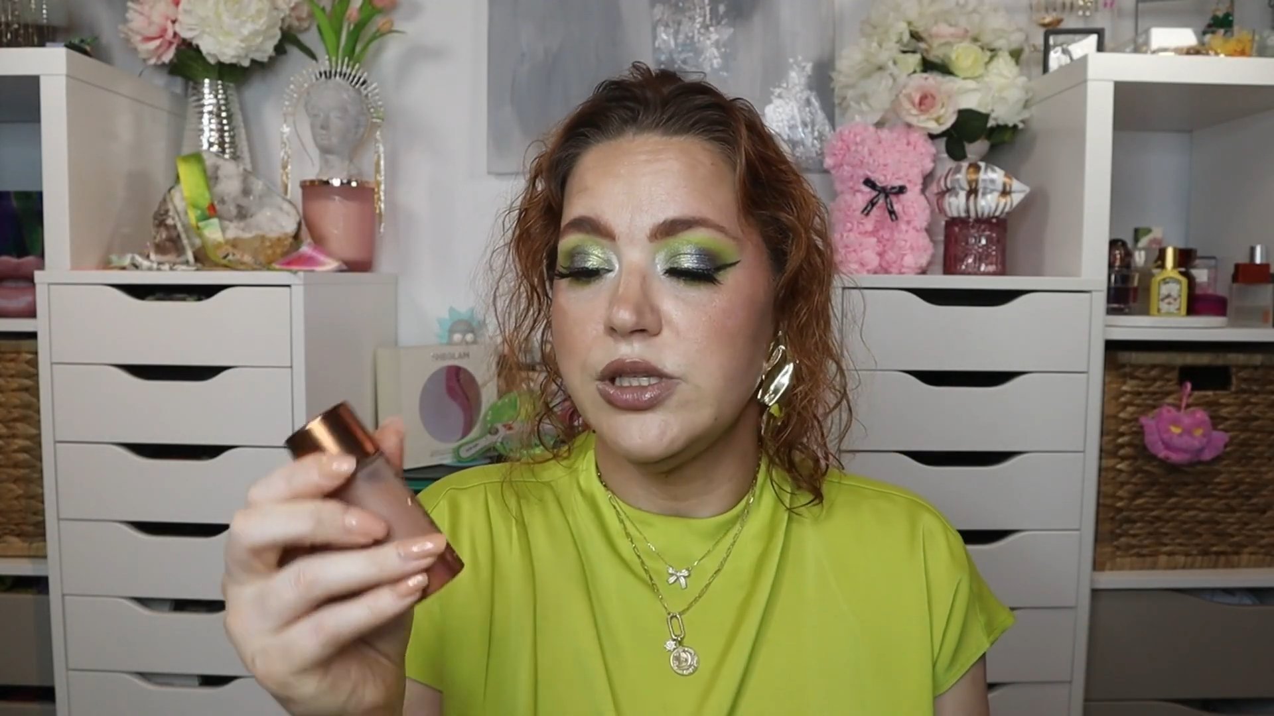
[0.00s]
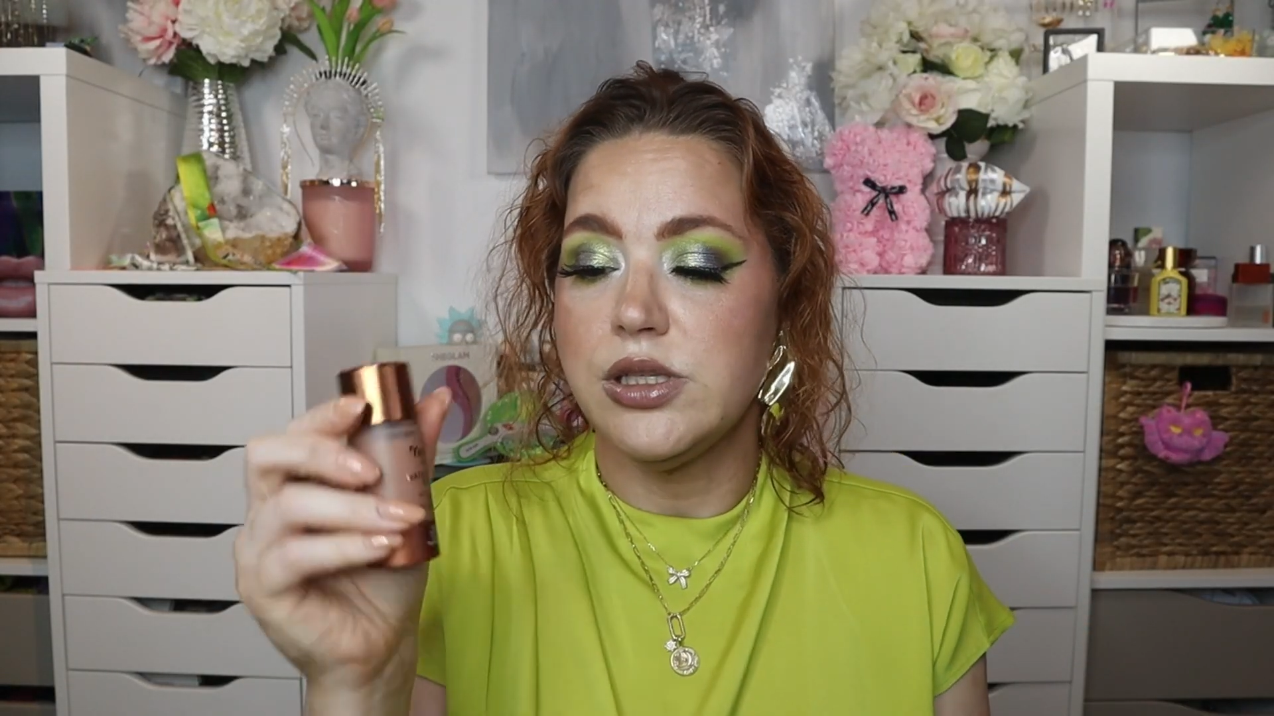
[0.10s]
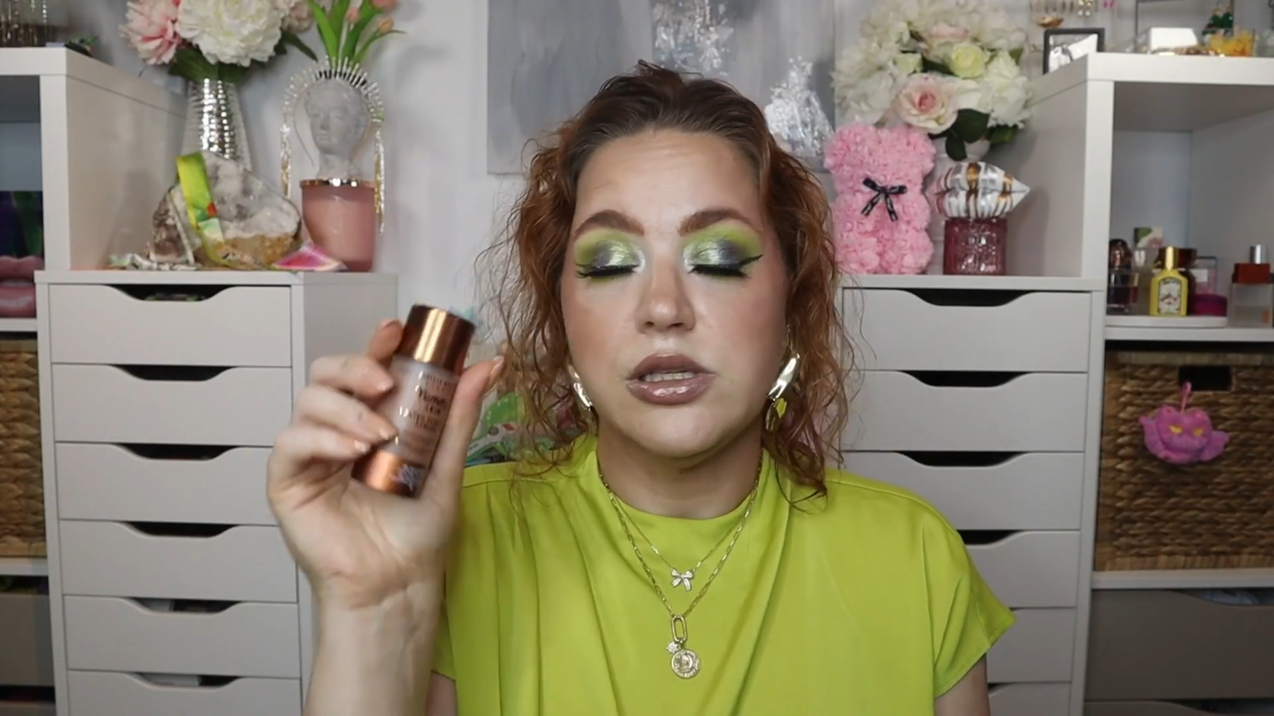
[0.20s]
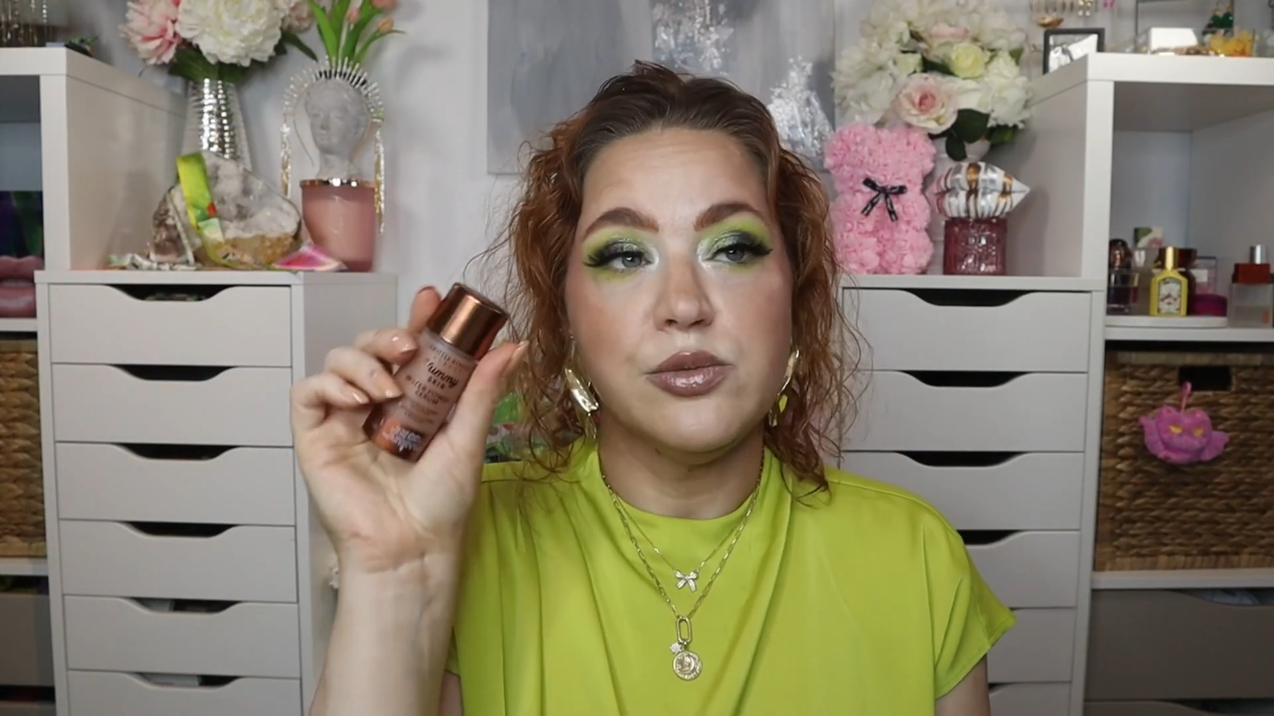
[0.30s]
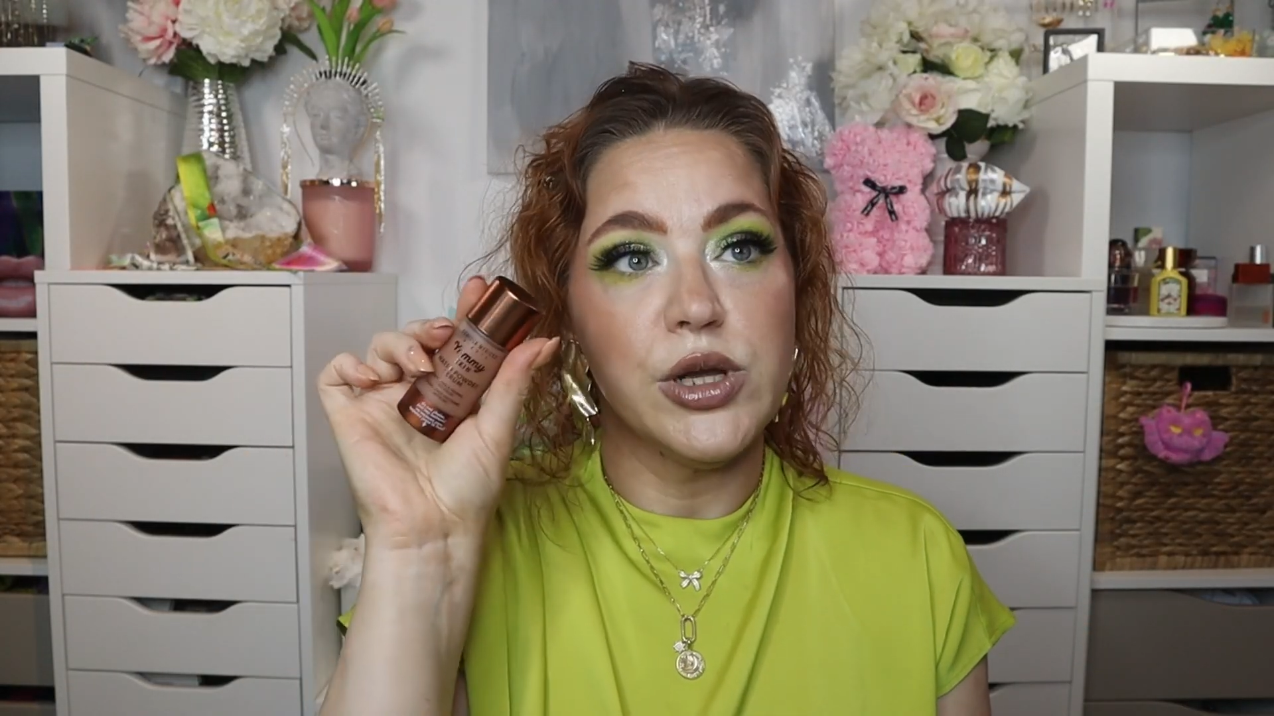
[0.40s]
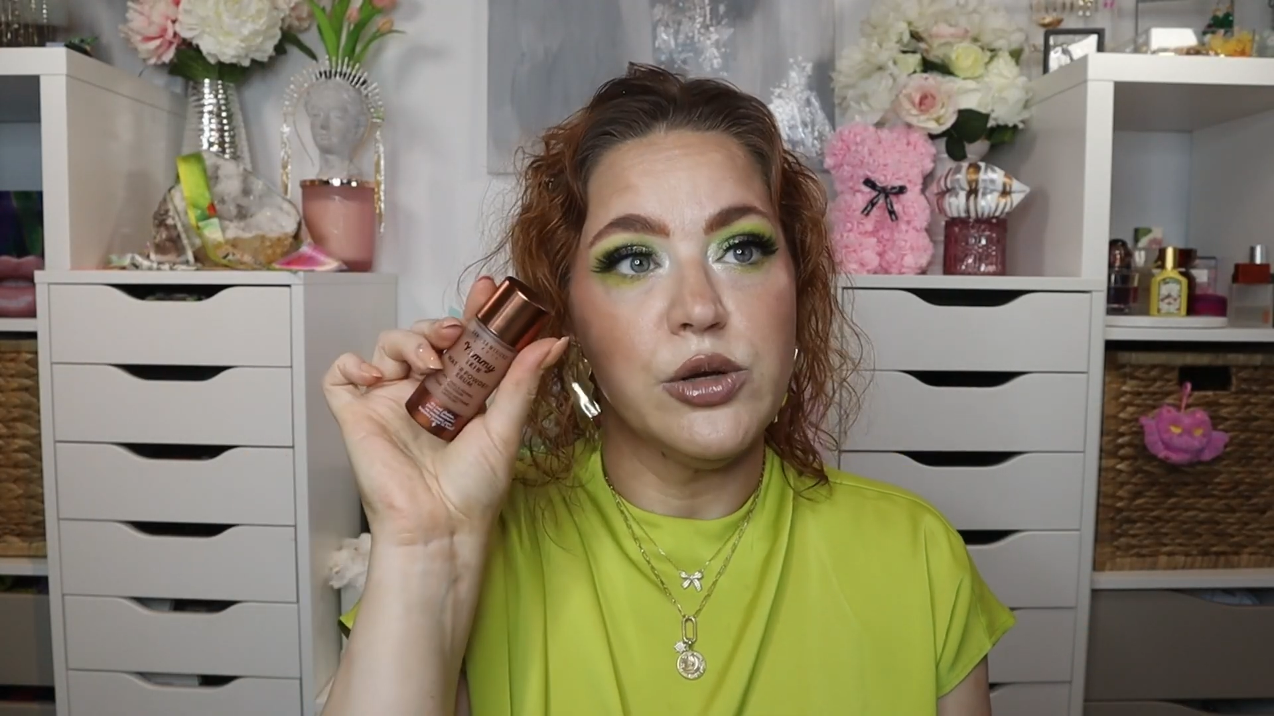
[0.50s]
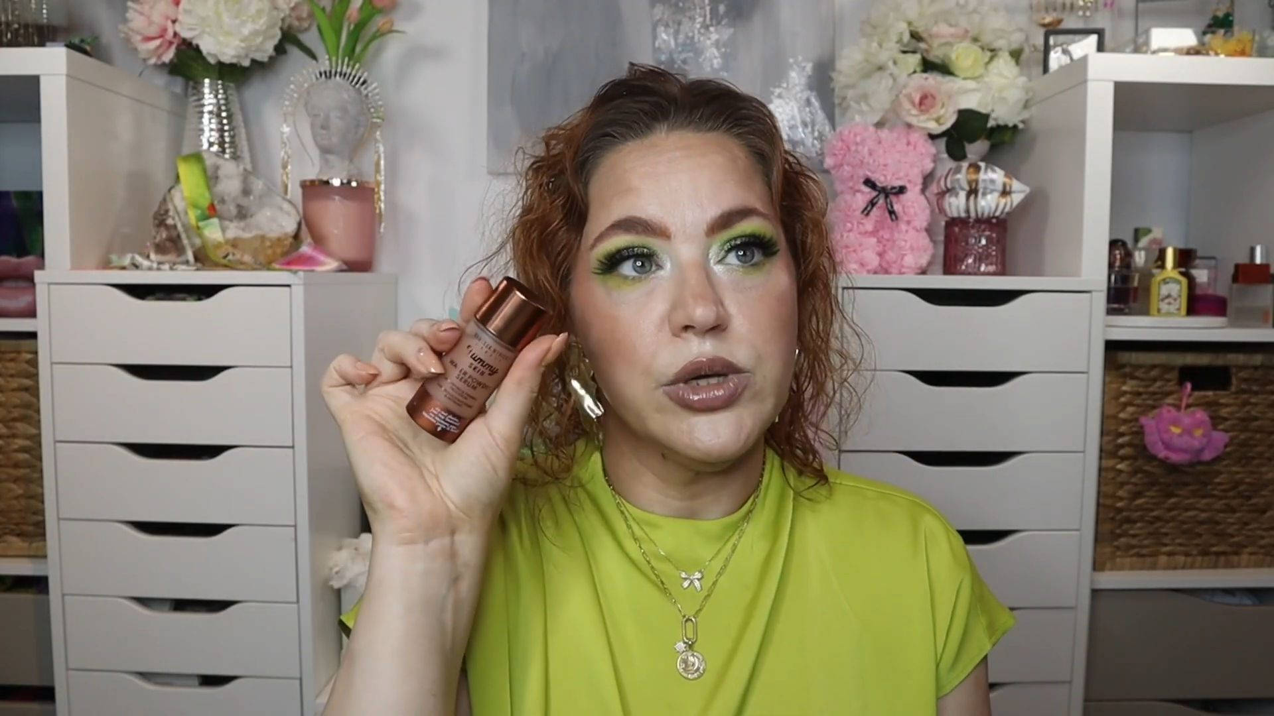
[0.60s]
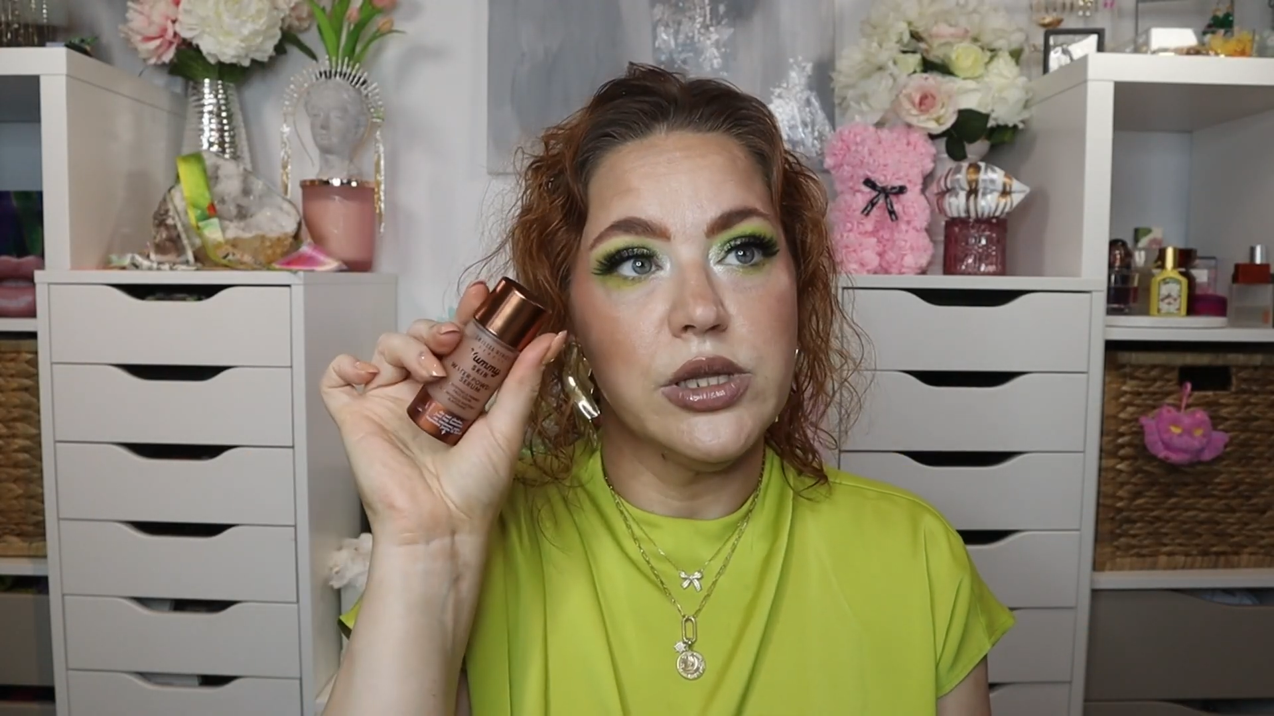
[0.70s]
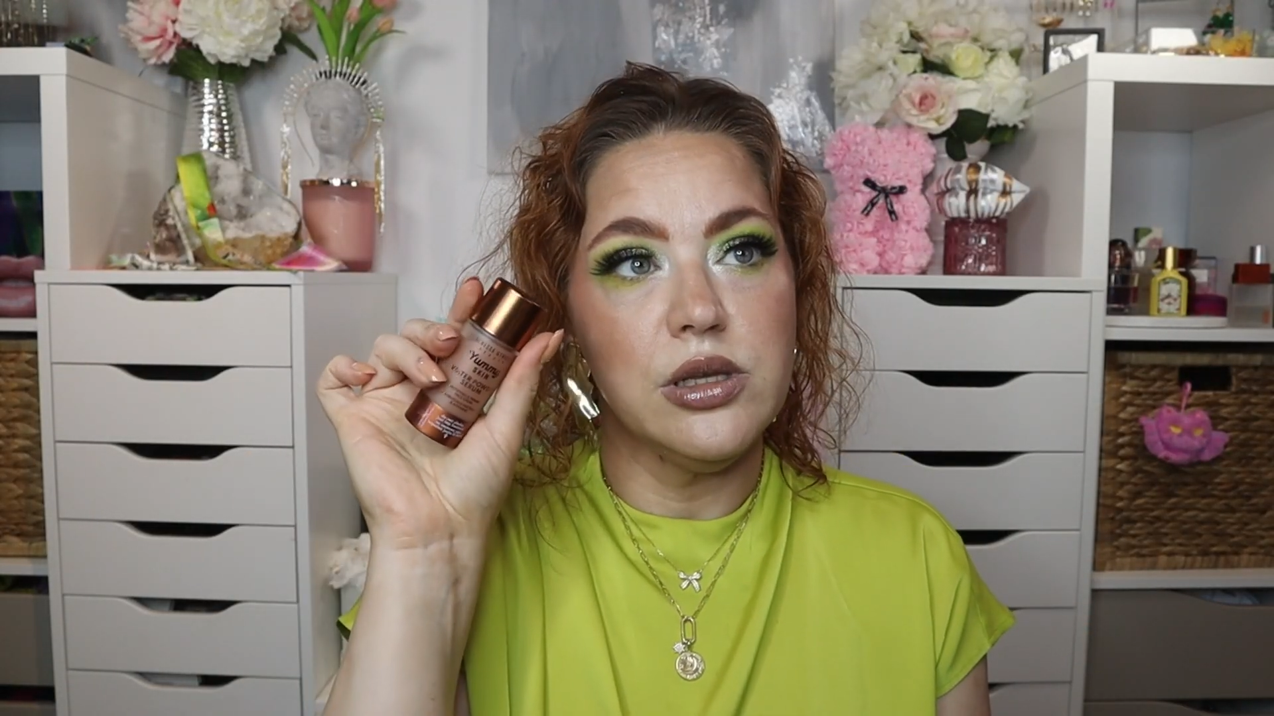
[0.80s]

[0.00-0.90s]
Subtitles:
This is, by the way,